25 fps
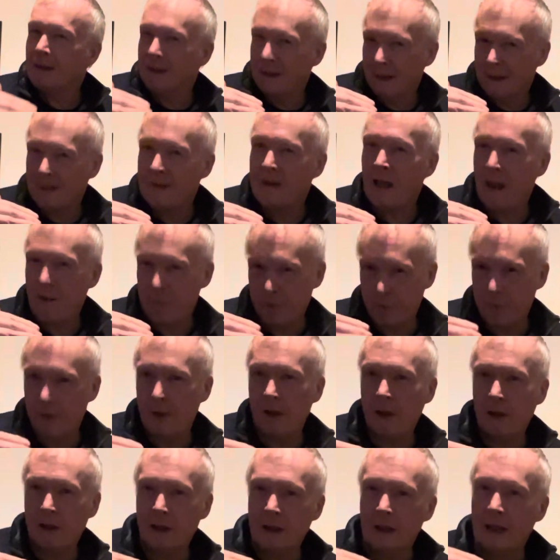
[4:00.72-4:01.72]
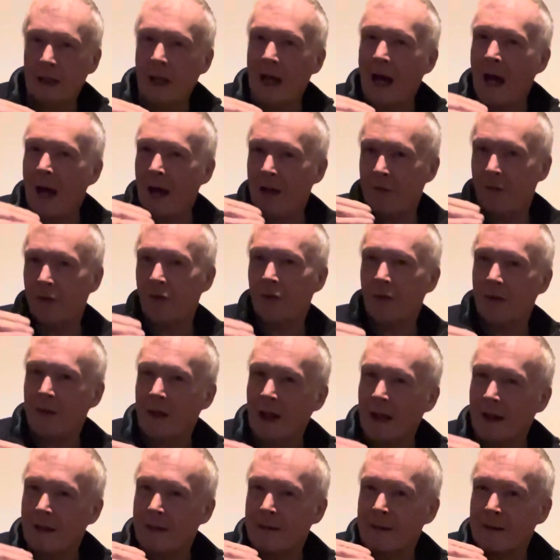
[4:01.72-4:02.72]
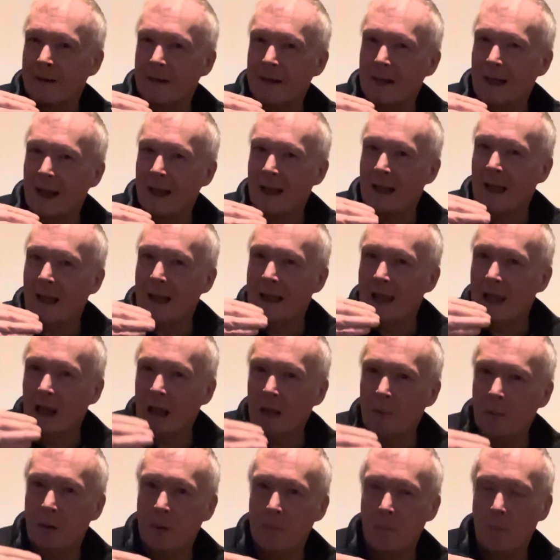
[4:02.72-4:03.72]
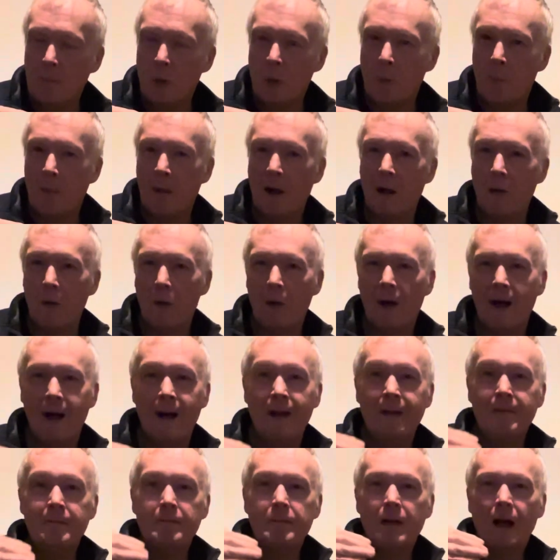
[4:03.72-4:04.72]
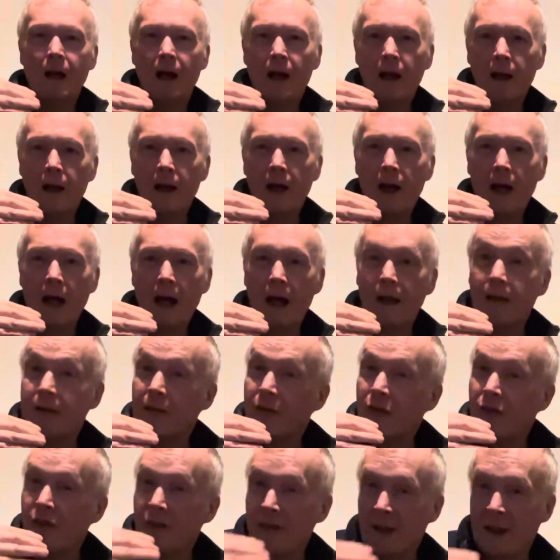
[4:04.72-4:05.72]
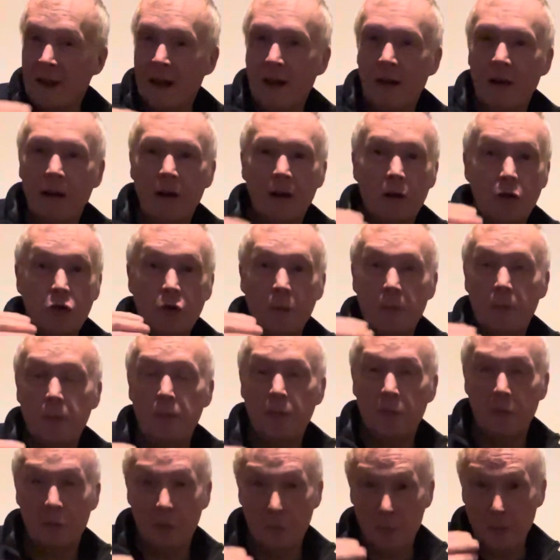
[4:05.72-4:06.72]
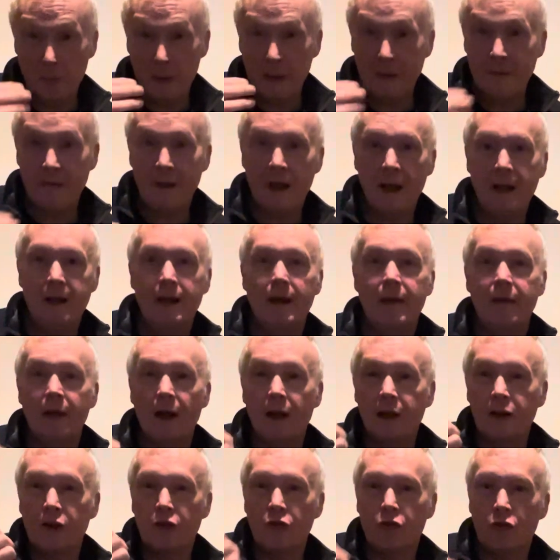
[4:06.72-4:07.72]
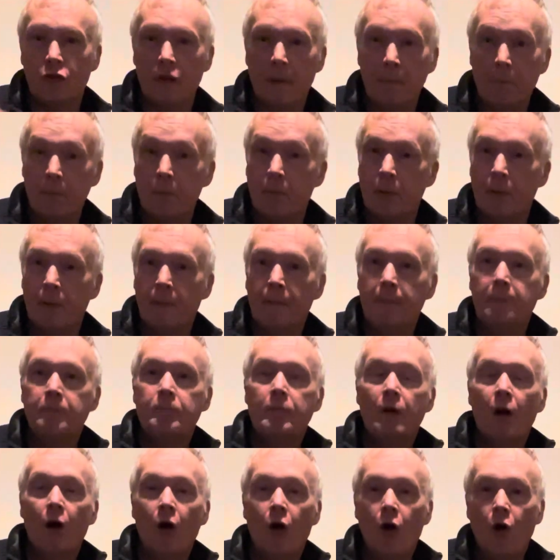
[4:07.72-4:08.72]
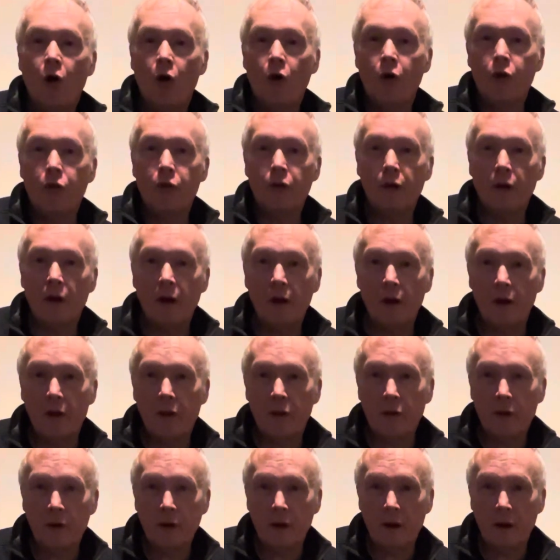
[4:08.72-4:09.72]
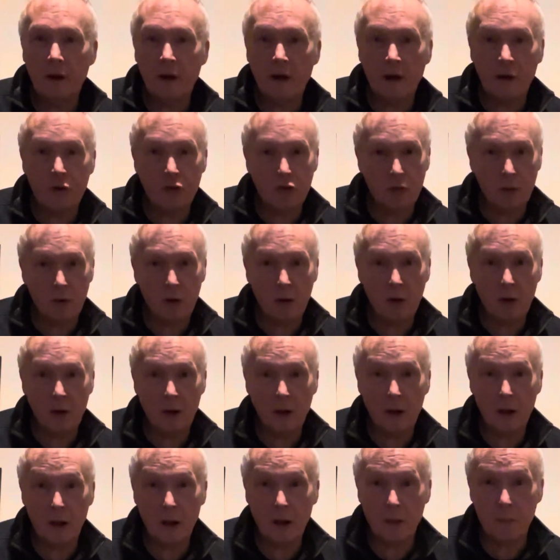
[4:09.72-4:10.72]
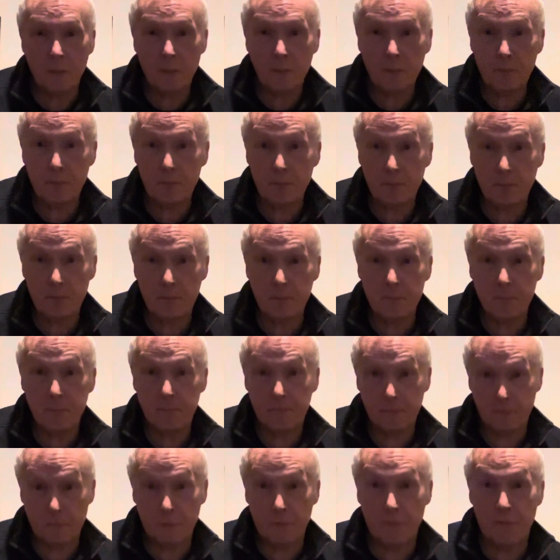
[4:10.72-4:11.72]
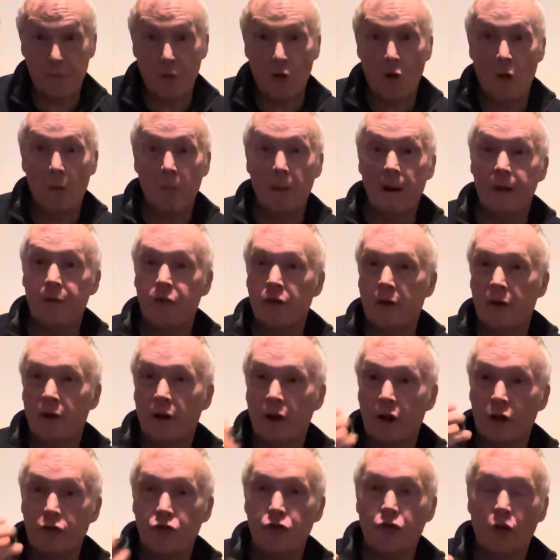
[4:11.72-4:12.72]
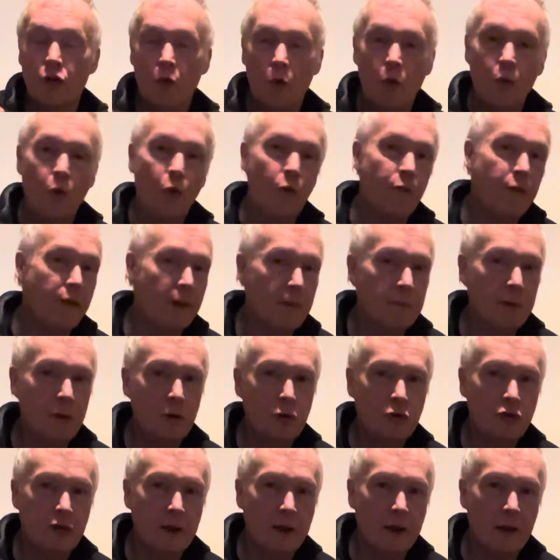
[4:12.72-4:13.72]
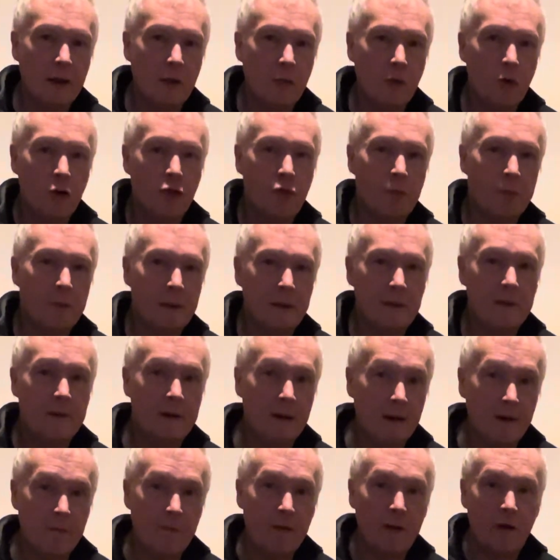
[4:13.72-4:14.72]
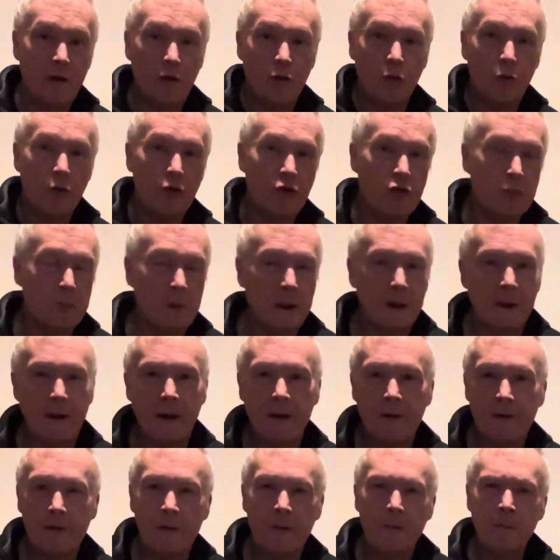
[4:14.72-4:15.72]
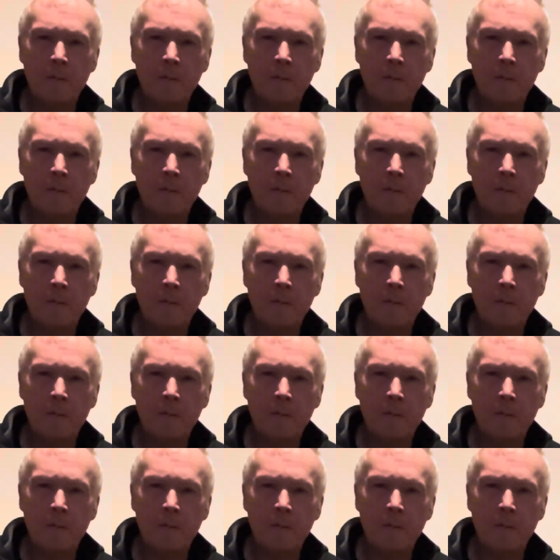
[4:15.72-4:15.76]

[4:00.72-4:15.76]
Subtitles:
definitely adds that a little bit more power, and still maintaining that grip on the actual performance and the control over the music and what's being delivered through the speakers.